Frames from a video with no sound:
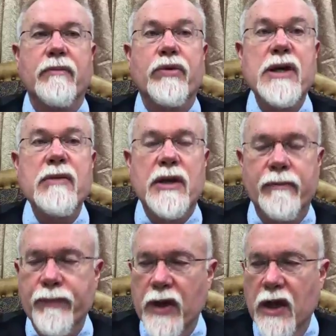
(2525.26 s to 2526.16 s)
a
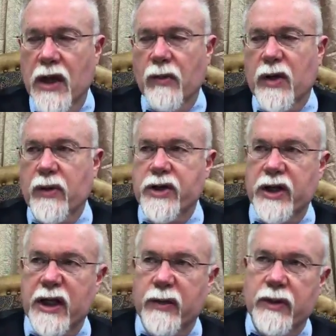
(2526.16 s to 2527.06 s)
premium when we're
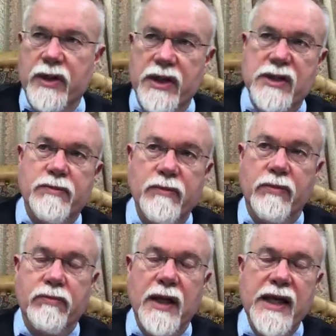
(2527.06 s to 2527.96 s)
dealing with these
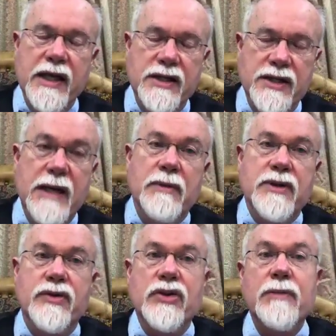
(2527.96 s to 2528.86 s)
plain
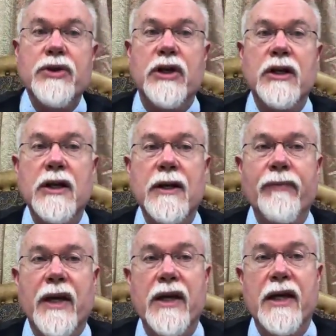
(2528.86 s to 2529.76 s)
statements of Scripture
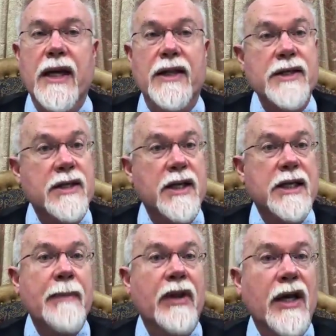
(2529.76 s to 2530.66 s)
that indicate this is the
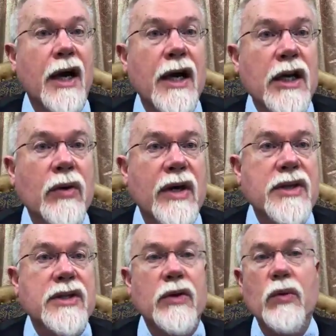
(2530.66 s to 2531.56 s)
time of the
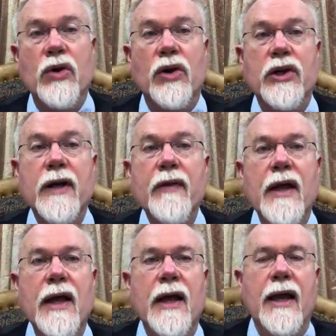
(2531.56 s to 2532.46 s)
conquest of the world.
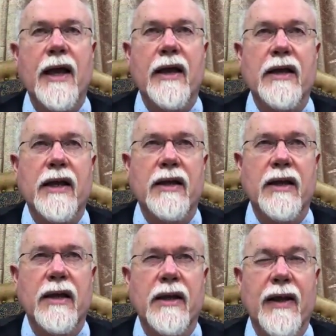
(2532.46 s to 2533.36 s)
And
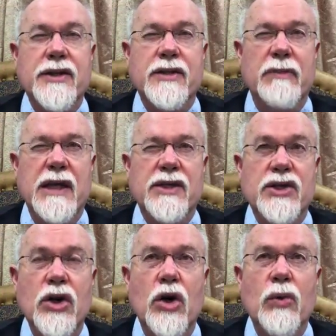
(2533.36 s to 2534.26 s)
that's being
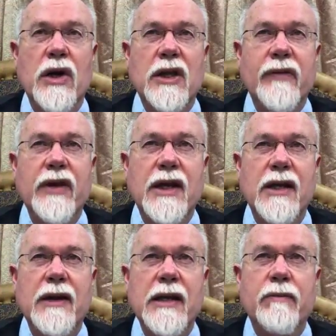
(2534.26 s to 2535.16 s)
so, we are living
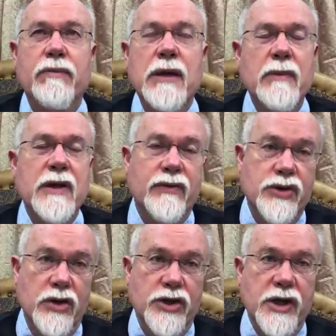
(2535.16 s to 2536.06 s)
in the primitive
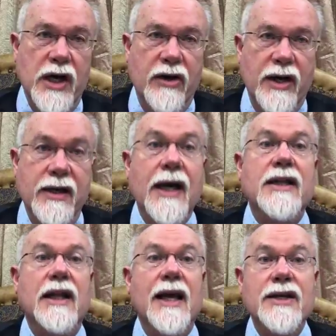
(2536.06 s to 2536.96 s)
church era,
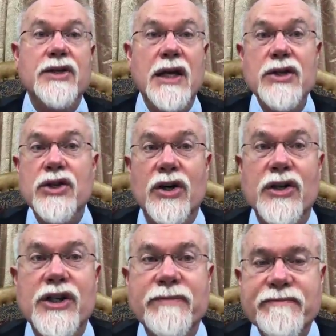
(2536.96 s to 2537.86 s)
not the last days
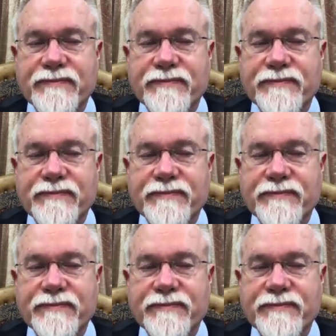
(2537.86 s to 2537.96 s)
church.